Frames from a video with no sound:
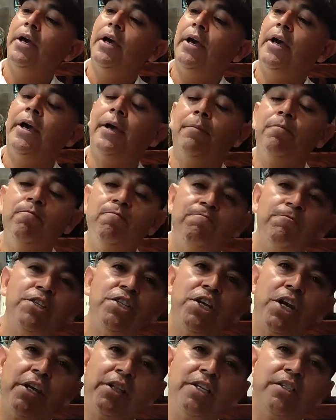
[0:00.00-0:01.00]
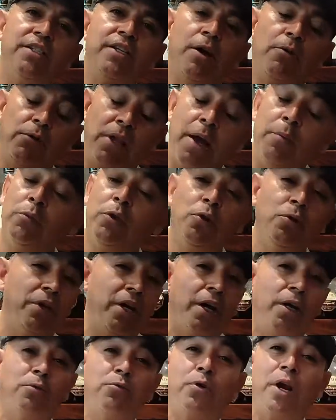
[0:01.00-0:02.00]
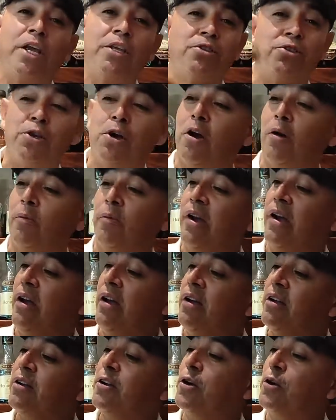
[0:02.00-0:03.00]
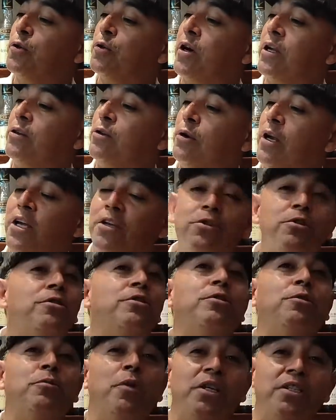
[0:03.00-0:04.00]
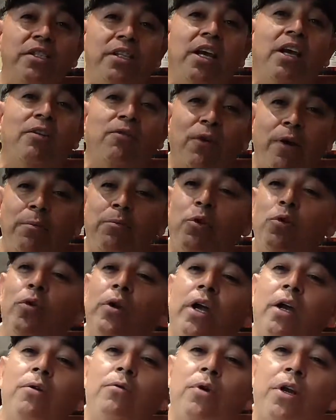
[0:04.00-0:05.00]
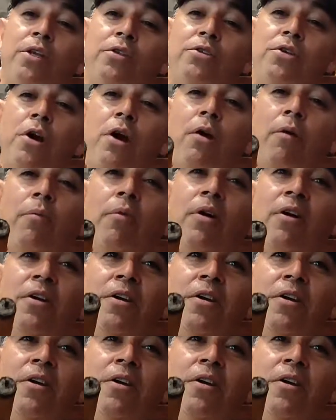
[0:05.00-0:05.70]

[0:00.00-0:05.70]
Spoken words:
Hey, check this out. I'm doing a great job, huh? Congratulations to myself. I'm doing a great job.